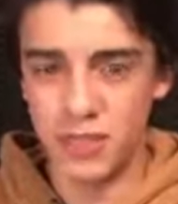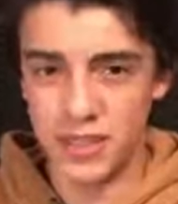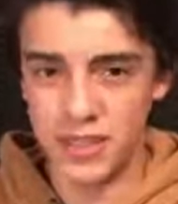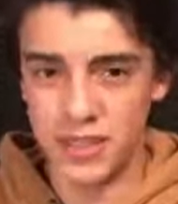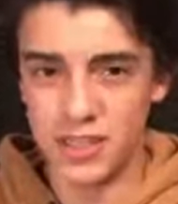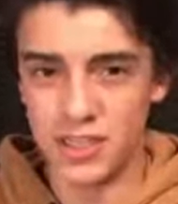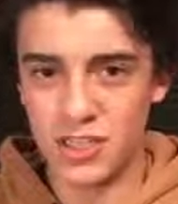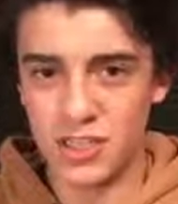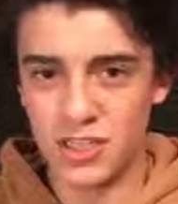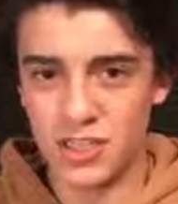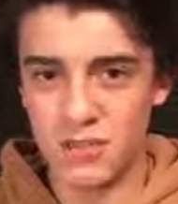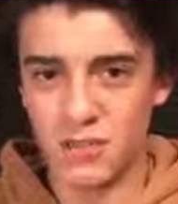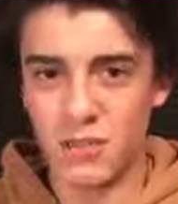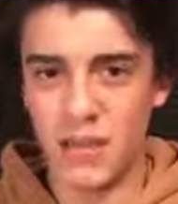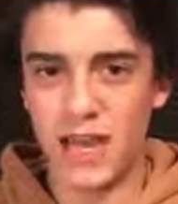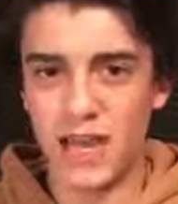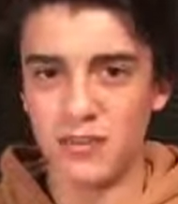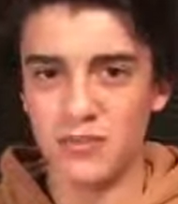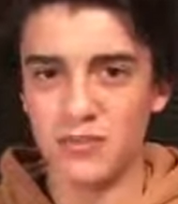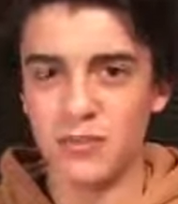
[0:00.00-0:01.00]
positioned
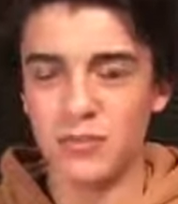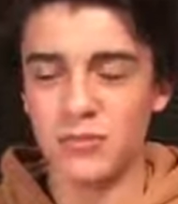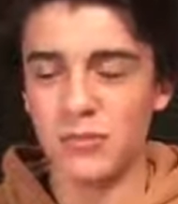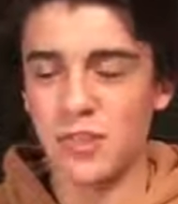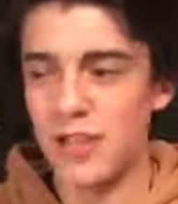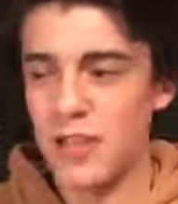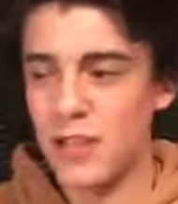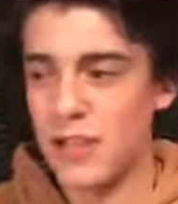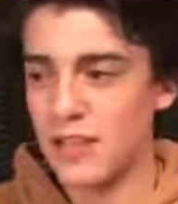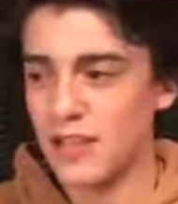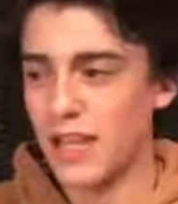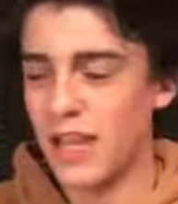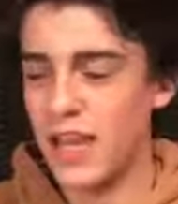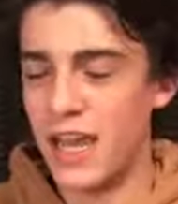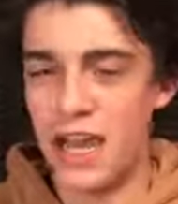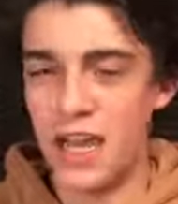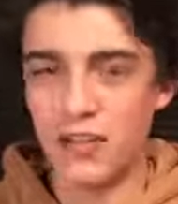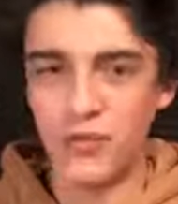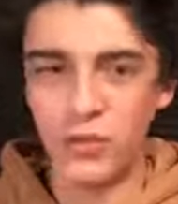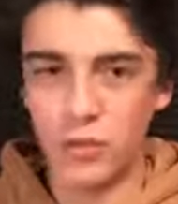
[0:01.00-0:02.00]
bathroom
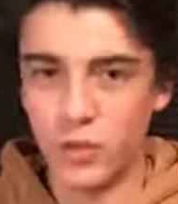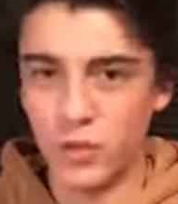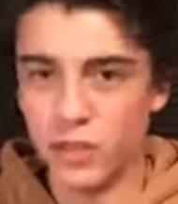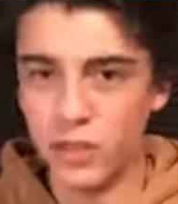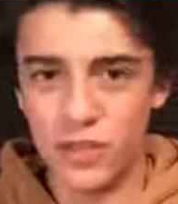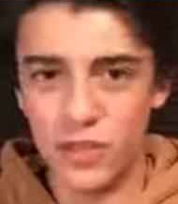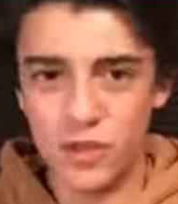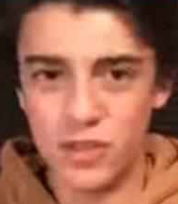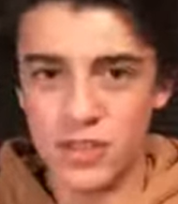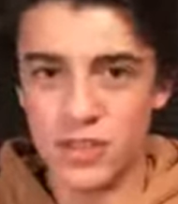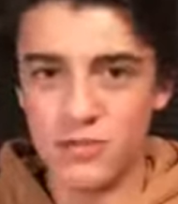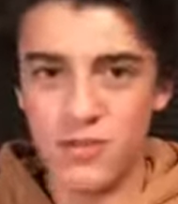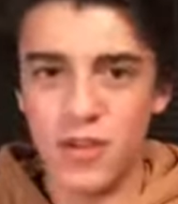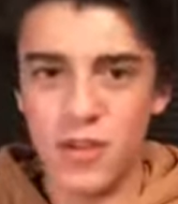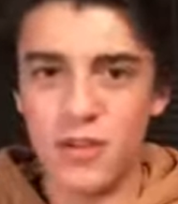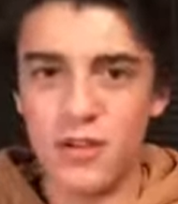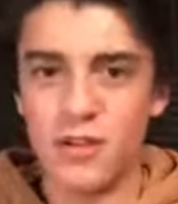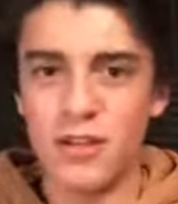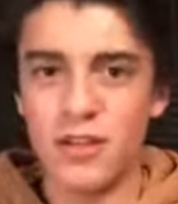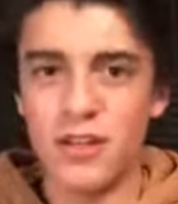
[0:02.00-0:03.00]
that everyone knows
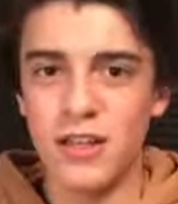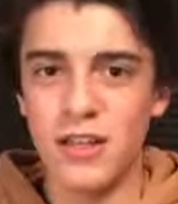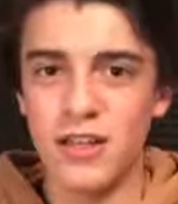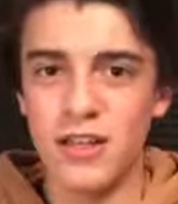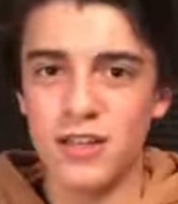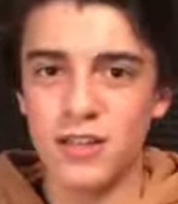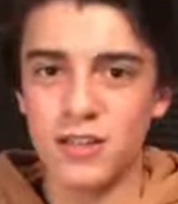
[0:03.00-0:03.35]
about.